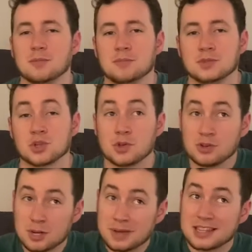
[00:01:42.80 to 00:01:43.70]
So are you going
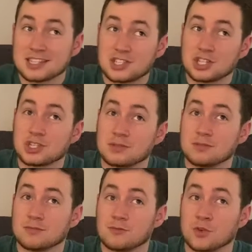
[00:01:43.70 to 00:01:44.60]
to make that decision
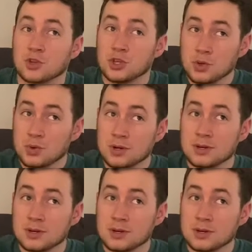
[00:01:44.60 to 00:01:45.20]
for you,